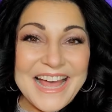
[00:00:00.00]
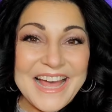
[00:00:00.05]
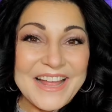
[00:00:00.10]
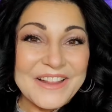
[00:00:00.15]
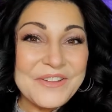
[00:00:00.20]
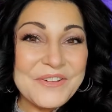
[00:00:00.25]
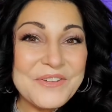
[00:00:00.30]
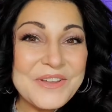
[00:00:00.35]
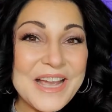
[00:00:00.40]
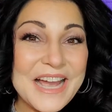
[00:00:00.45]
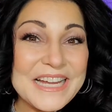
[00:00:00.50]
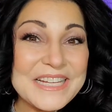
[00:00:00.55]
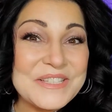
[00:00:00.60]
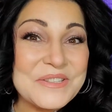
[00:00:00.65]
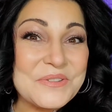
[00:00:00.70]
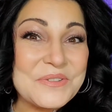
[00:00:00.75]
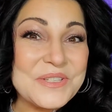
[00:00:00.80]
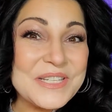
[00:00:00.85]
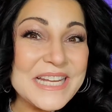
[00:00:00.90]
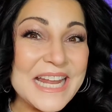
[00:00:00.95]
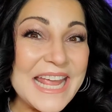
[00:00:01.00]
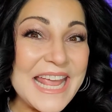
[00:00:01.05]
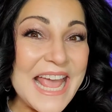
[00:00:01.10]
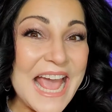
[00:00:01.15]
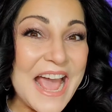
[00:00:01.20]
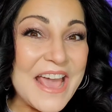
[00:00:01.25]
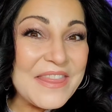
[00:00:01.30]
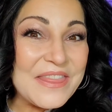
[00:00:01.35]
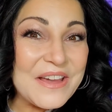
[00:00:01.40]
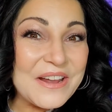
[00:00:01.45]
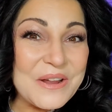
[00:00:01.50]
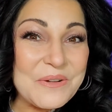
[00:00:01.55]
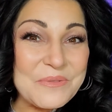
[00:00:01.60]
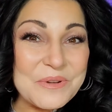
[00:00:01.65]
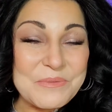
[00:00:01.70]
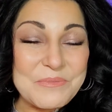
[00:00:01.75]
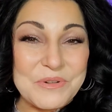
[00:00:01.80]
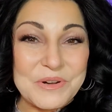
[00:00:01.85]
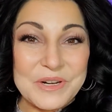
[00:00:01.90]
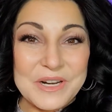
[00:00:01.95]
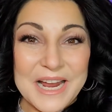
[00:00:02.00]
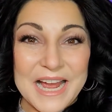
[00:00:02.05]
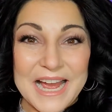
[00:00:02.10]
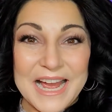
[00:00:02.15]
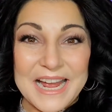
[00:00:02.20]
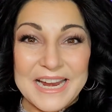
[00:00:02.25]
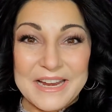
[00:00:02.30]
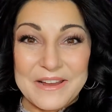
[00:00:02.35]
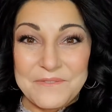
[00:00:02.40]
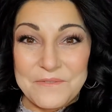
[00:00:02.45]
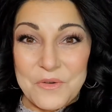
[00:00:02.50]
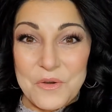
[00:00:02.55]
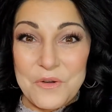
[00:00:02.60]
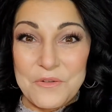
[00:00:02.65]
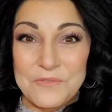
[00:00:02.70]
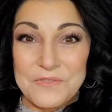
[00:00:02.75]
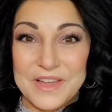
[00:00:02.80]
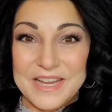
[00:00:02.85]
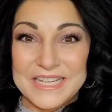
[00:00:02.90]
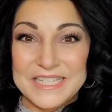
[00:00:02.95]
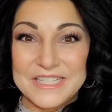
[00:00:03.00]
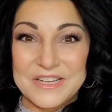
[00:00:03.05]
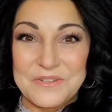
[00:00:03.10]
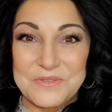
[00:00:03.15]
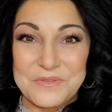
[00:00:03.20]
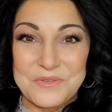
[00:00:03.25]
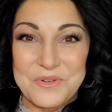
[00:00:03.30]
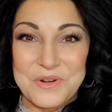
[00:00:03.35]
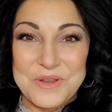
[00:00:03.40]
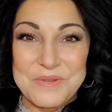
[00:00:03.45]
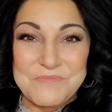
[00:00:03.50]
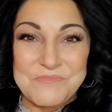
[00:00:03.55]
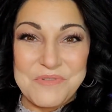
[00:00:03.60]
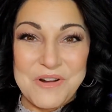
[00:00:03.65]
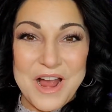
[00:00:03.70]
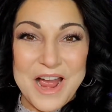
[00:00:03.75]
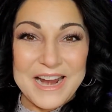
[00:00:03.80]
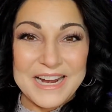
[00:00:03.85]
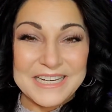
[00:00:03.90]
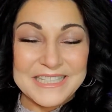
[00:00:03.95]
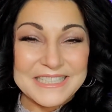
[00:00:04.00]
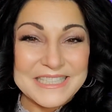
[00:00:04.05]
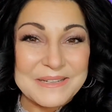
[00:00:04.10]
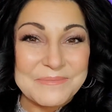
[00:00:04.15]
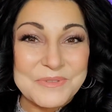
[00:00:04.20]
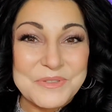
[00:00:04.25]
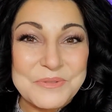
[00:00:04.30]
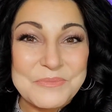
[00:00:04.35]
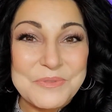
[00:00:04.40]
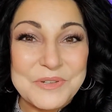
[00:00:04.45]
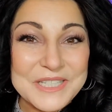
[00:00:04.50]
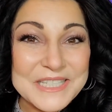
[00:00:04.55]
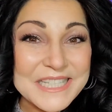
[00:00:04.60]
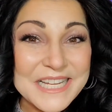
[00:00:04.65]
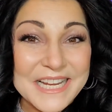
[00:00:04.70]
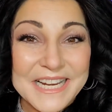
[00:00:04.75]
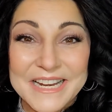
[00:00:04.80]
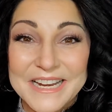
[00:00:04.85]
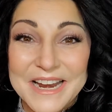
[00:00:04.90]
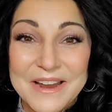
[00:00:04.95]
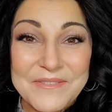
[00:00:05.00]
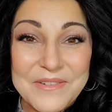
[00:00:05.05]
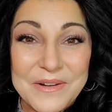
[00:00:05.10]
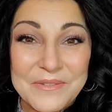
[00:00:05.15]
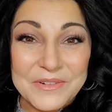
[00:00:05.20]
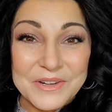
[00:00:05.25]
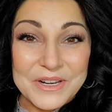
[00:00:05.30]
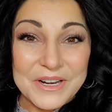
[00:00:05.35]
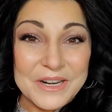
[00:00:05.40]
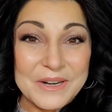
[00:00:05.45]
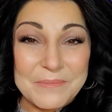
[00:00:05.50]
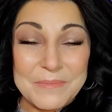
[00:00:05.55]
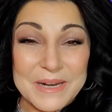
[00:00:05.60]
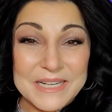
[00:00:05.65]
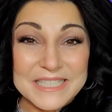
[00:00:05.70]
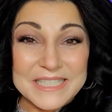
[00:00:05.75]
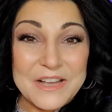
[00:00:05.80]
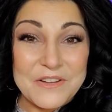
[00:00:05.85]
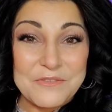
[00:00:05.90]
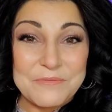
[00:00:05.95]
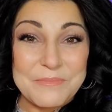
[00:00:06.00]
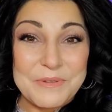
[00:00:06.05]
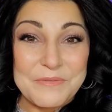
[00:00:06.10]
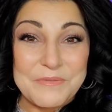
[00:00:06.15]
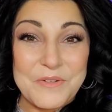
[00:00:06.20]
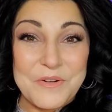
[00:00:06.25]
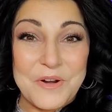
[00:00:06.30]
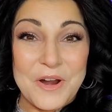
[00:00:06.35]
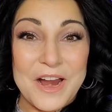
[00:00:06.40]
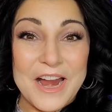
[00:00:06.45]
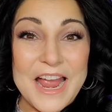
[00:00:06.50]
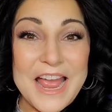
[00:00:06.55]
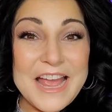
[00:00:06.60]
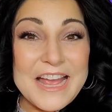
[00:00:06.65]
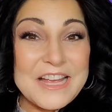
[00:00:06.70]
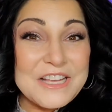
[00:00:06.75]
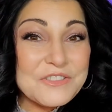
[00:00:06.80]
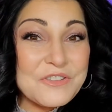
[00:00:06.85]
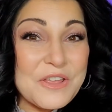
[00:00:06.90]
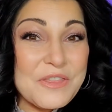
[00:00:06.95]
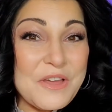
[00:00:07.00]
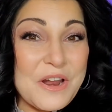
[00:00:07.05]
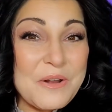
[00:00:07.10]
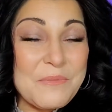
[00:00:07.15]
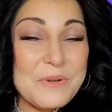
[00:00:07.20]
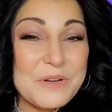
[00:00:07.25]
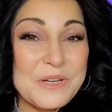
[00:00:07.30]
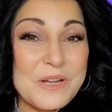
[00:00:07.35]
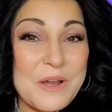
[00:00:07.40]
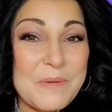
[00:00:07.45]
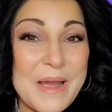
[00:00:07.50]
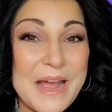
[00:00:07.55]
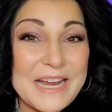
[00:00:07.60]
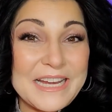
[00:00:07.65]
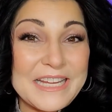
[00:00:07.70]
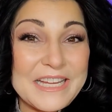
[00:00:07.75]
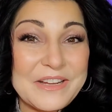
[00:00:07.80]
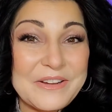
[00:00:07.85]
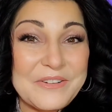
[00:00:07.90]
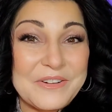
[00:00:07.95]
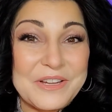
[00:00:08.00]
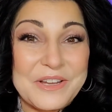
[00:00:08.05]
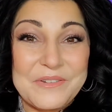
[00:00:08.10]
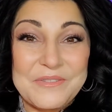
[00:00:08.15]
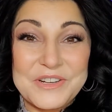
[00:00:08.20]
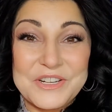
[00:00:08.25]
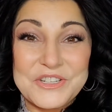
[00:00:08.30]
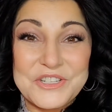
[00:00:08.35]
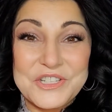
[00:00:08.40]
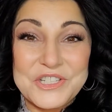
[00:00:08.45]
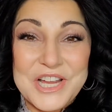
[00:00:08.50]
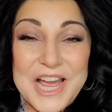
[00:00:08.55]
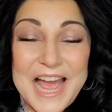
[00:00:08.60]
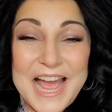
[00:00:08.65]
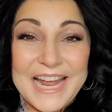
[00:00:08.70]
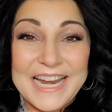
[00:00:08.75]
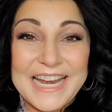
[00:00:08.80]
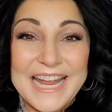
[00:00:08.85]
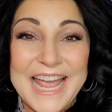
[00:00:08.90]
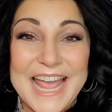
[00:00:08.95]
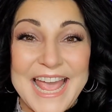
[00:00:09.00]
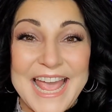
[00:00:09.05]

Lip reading: Hello, you guys. So today I thought I would put on a full face of cream products. I'm super excited. I've never done it myself before. So I thought I would come on here and give it a shot.